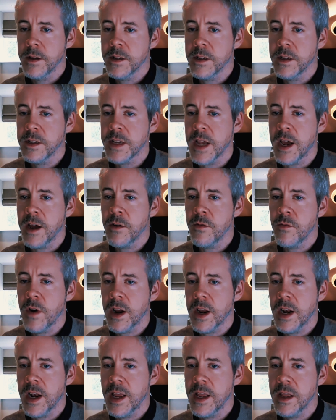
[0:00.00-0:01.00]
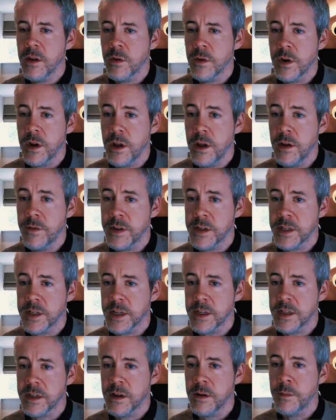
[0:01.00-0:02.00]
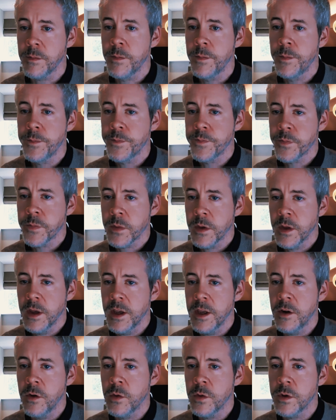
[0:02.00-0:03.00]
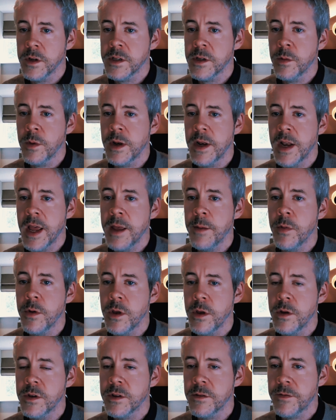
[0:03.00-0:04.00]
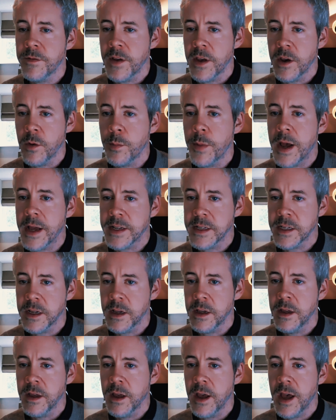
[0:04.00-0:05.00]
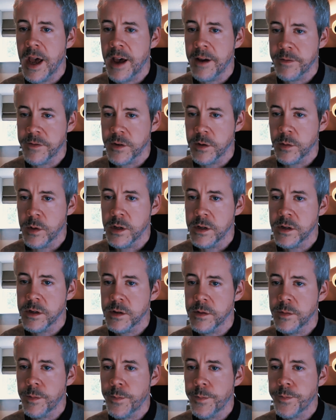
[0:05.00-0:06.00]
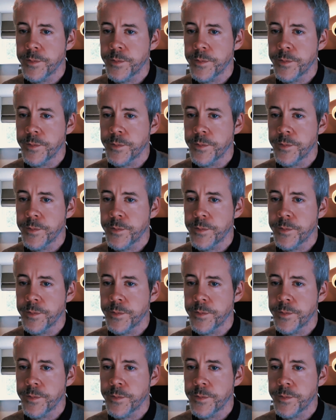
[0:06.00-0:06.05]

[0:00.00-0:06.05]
to down-regulate your nervous system in order to enable you to feel better afterwards.